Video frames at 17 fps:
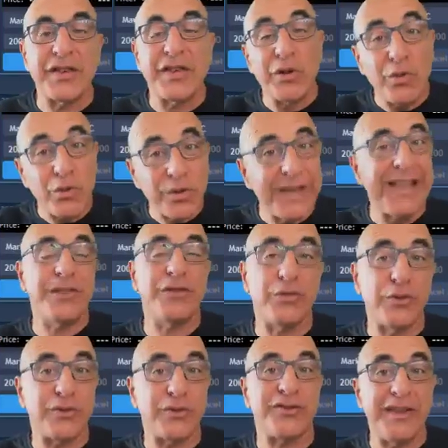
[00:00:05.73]
You'll get
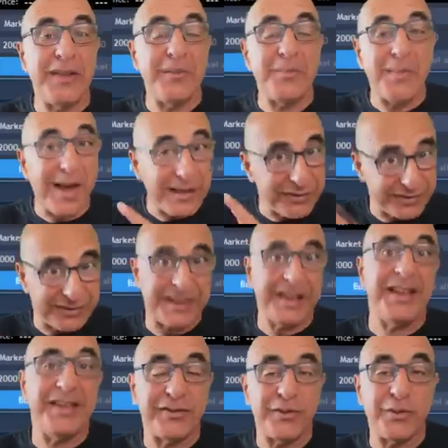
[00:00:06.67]
to see my
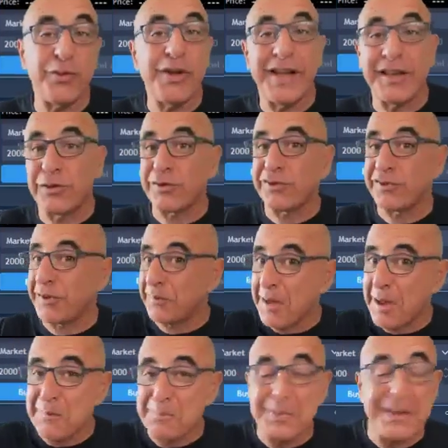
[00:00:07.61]
screens, you'll get to see
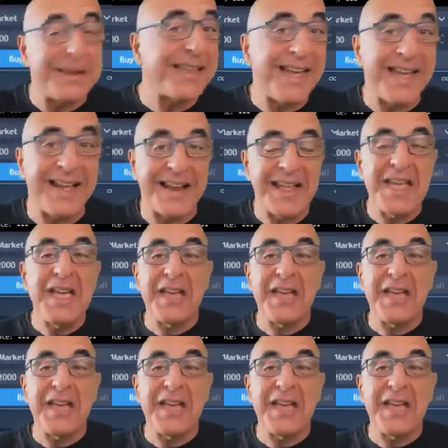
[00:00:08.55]
my P&L,